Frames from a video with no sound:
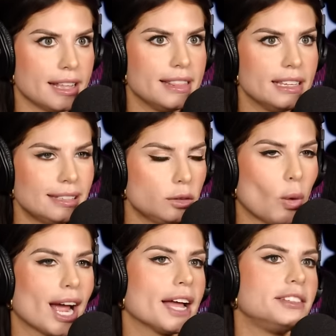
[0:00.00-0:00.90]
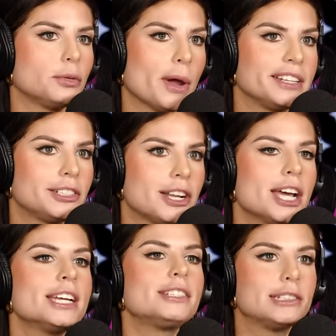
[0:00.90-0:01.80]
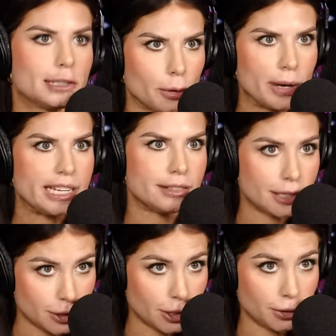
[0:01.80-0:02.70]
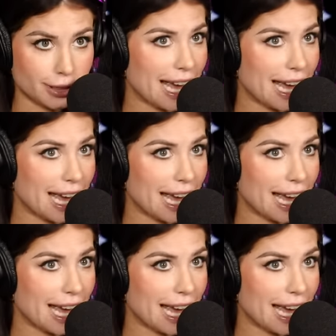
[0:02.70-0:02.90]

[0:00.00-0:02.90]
And this is why I switched to squeezed juice.